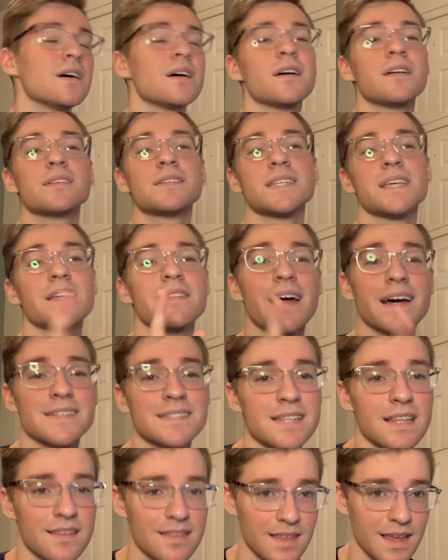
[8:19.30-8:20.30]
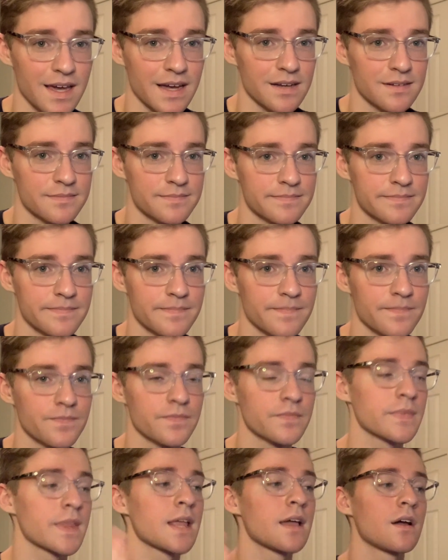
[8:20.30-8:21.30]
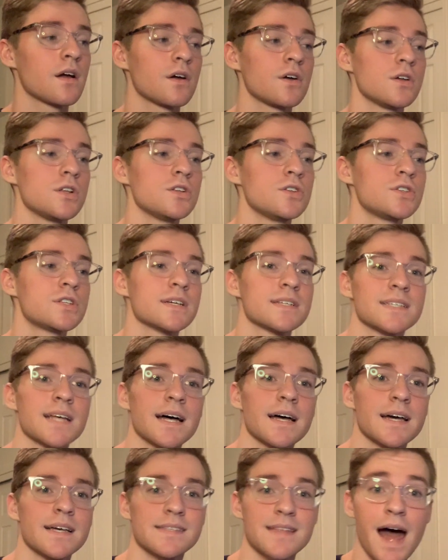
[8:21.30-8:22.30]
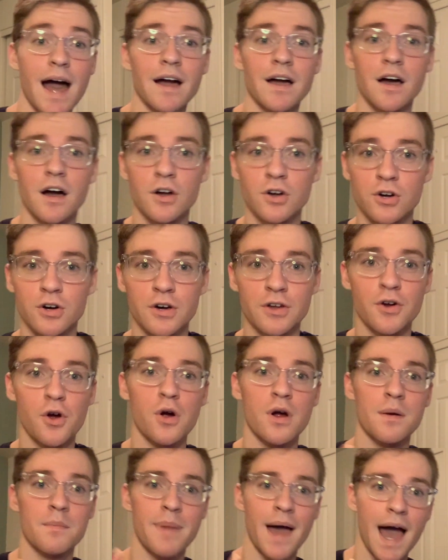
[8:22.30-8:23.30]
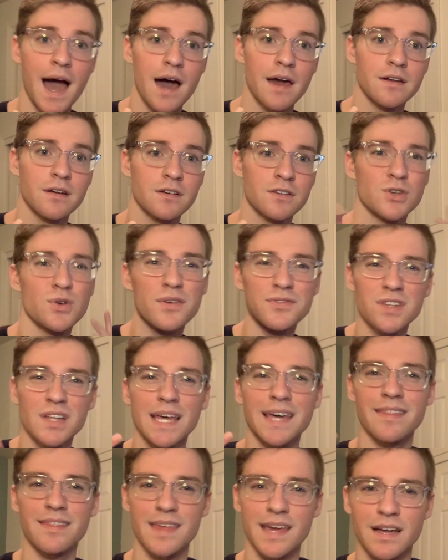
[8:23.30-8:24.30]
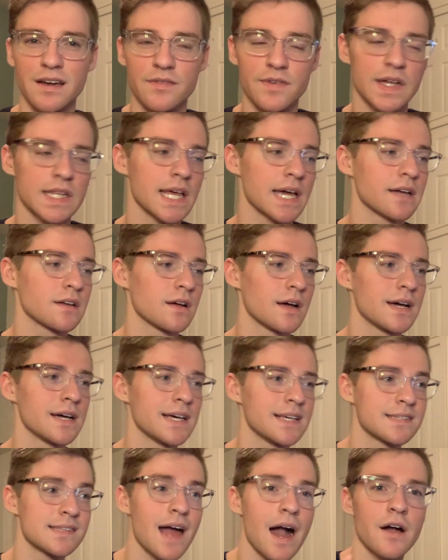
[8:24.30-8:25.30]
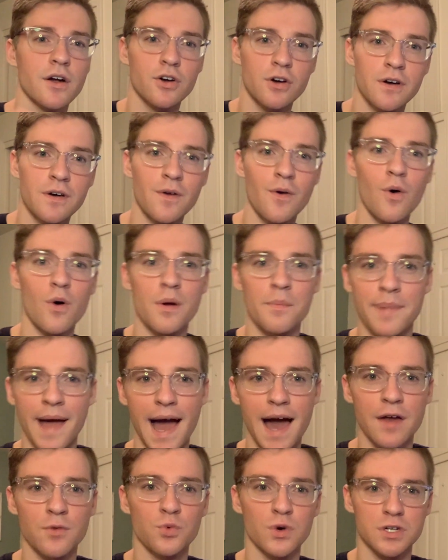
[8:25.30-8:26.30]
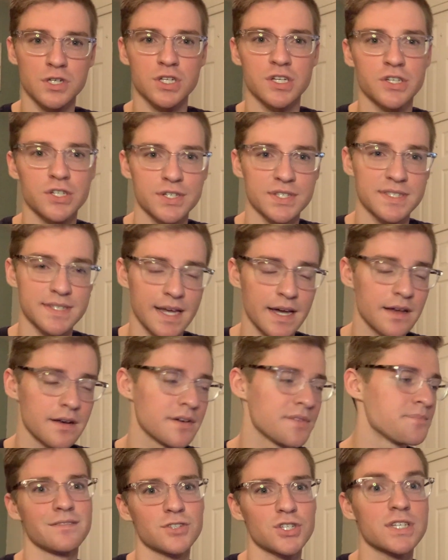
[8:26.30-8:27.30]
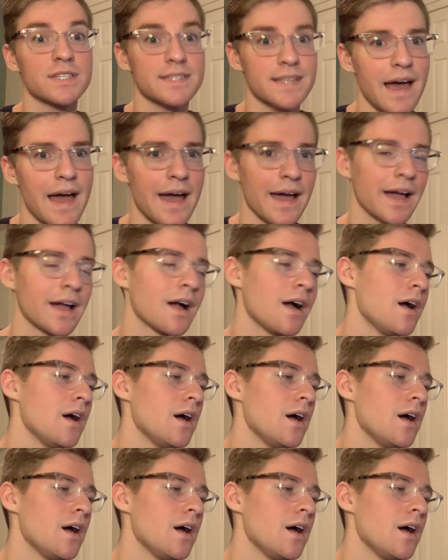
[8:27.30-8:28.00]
See, that's the thing. Is that a good or a bad? You have to like think of it, like, is that good or bad, what she just did? She sang,